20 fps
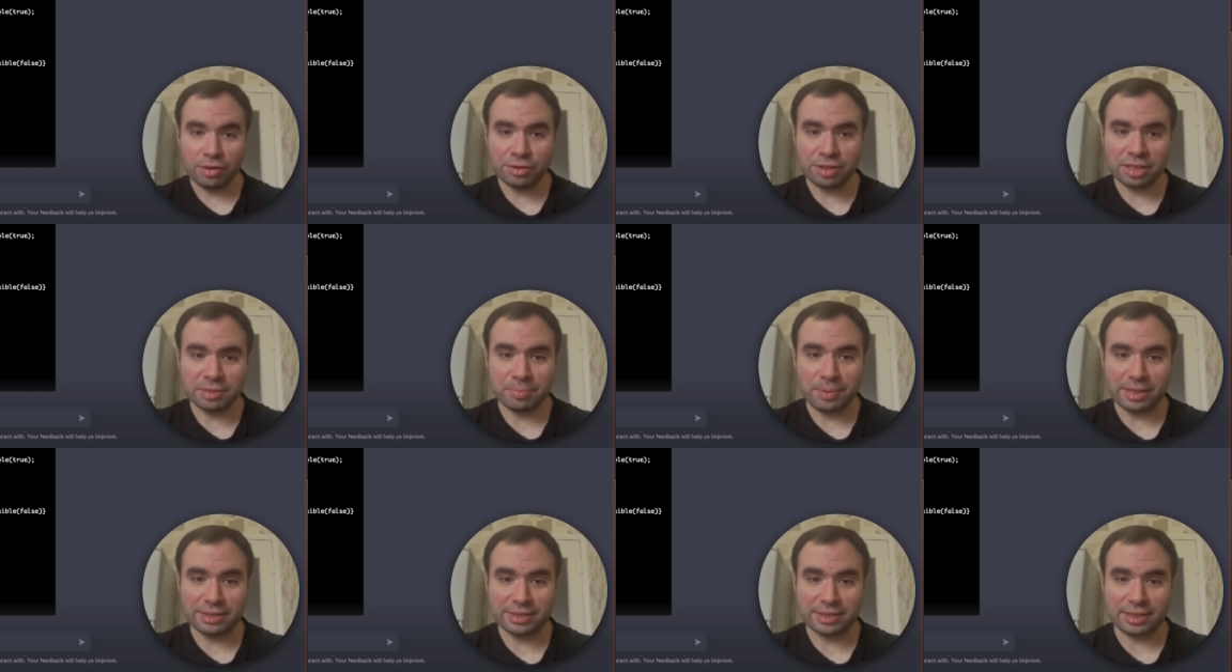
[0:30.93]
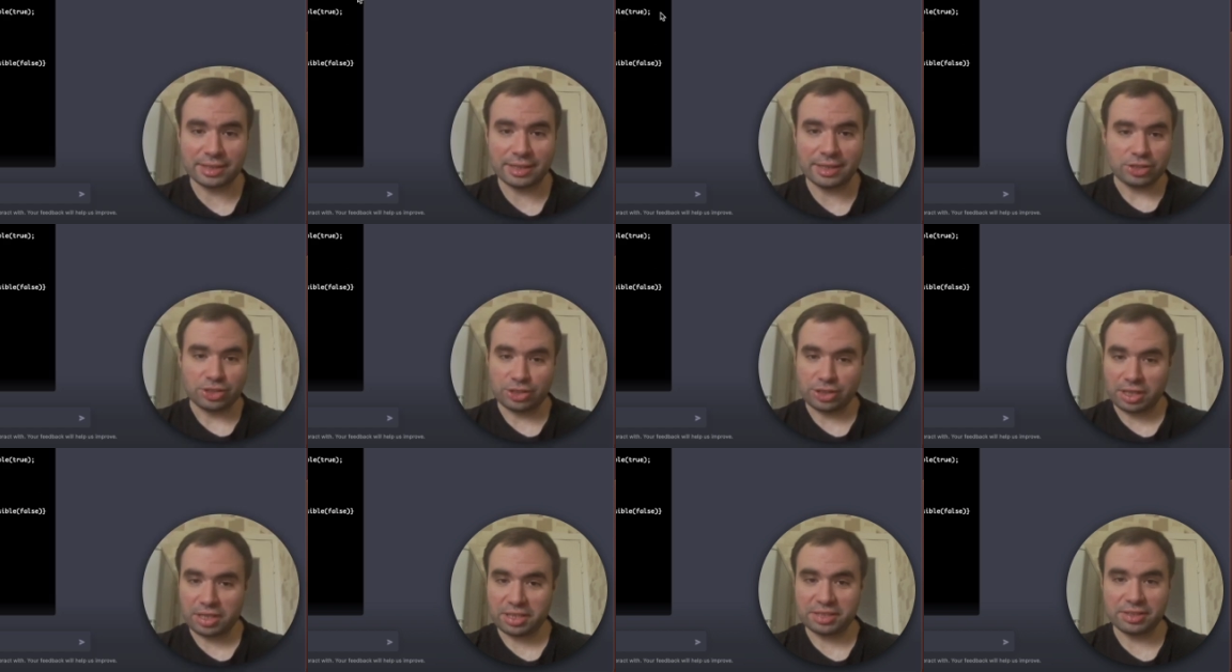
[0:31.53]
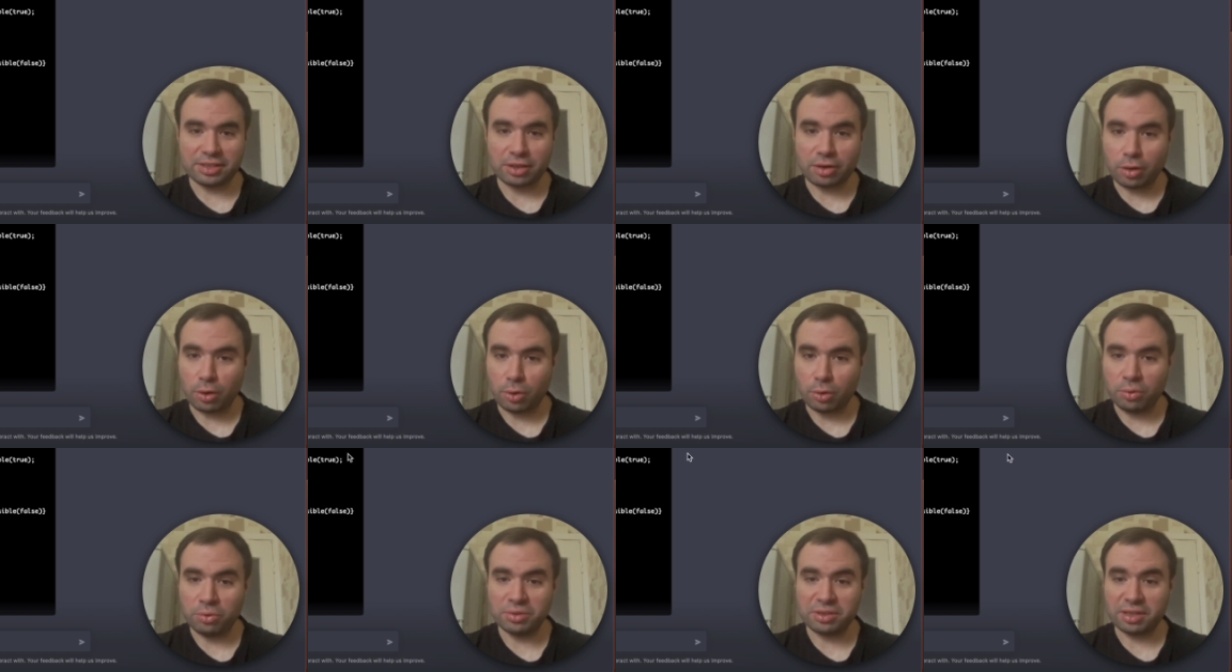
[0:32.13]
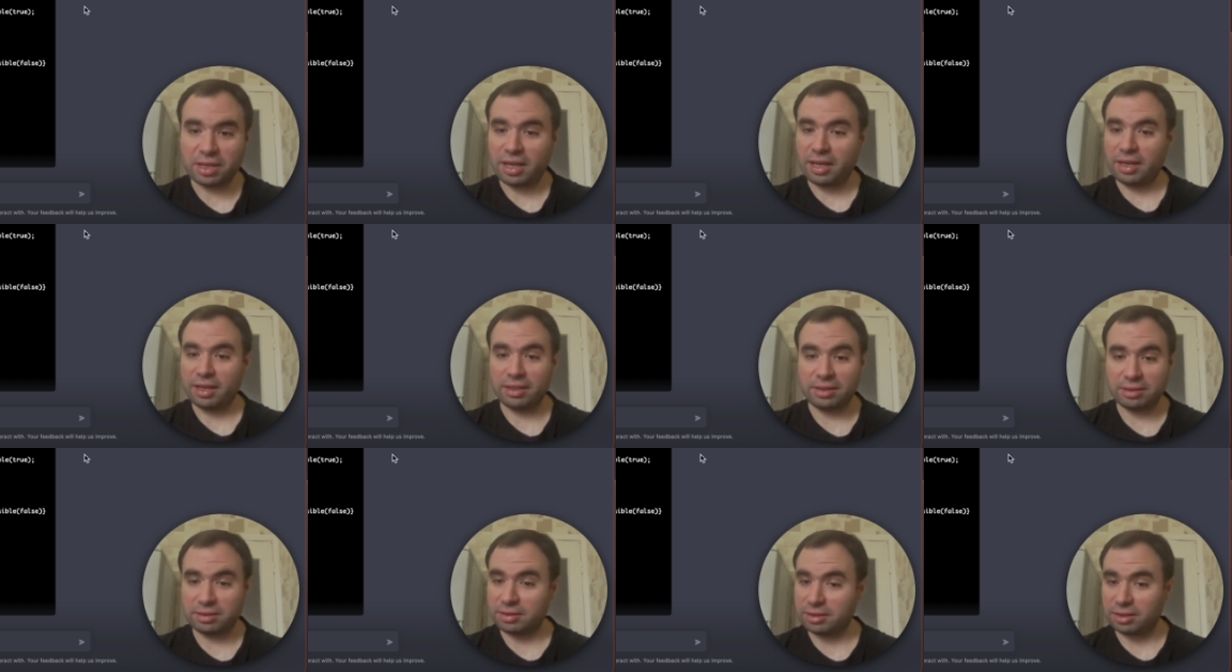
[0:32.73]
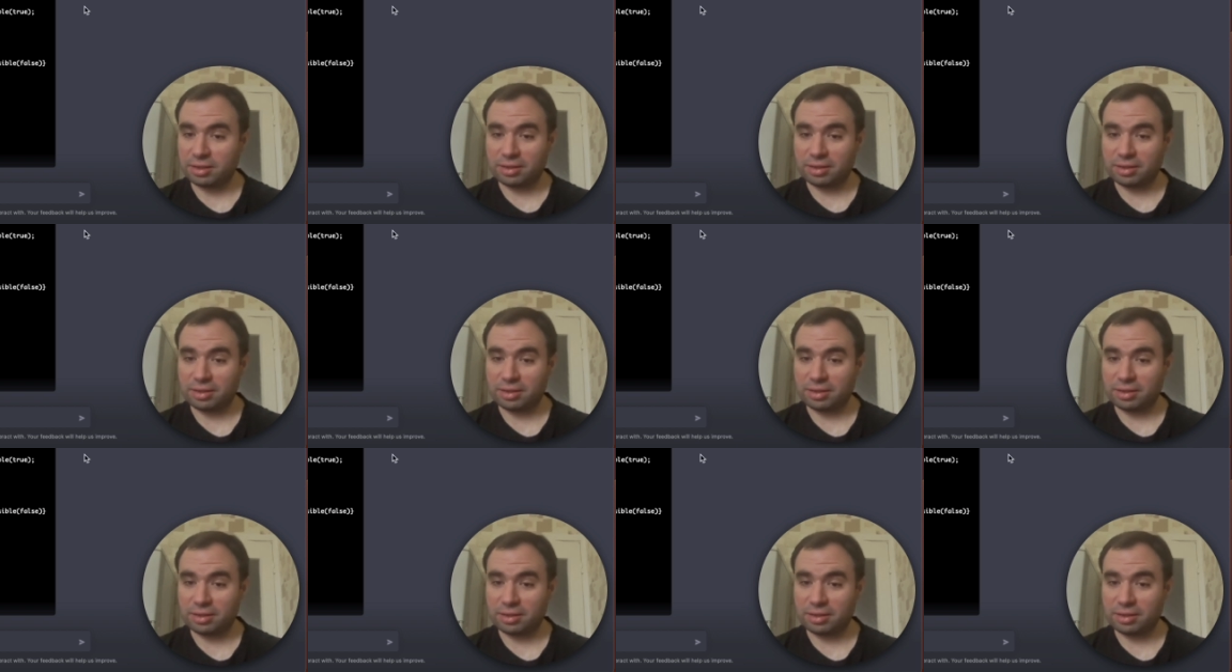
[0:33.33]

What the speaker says: it is, basically just the code, and